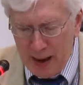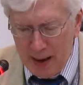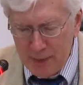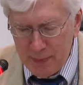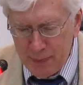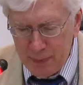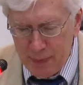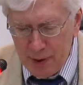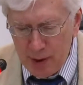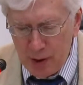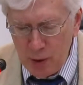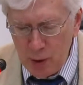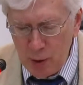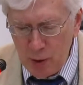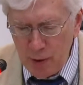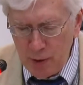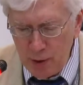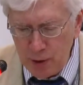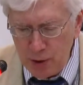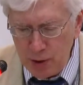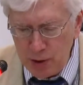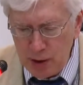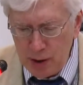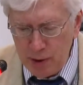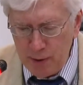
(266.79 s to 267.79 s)
at the
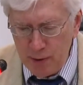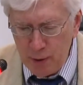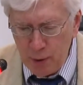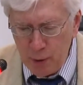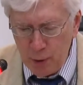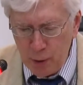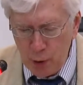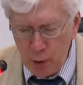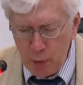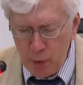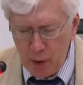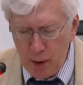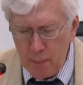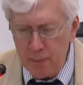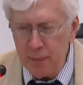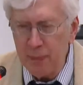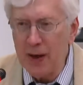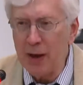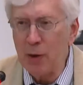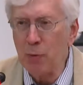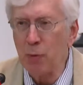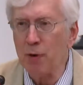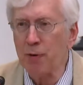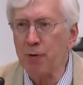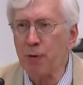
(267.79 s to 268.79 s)
University of
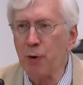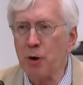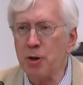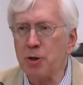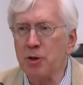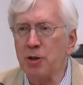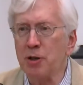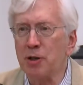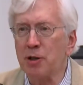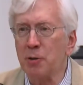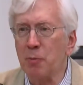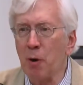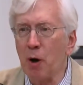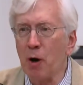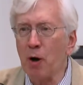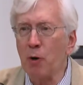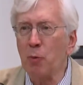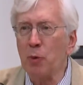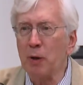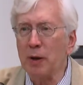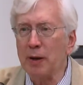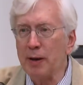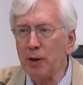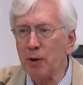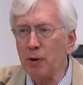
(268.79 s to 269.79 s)
Aruba, and we're fortunate tomorrow
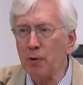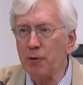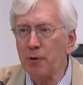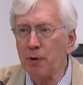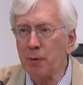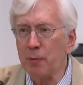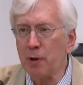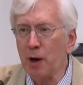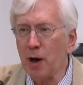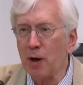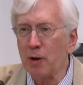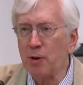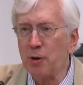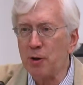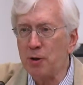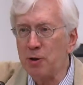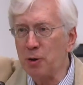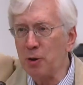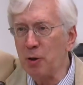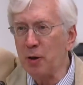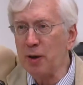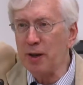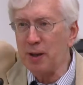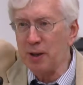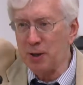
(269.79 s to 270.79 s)
we'll hear from Dr.
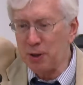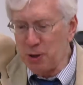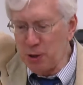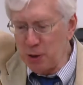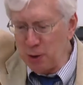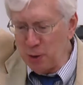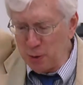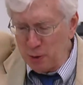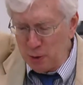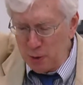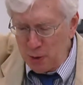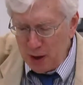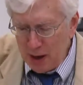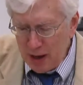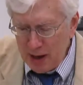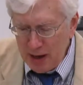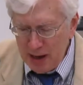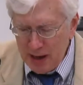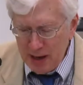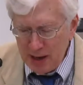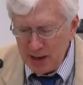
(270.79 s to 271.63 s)
Juliet Chu.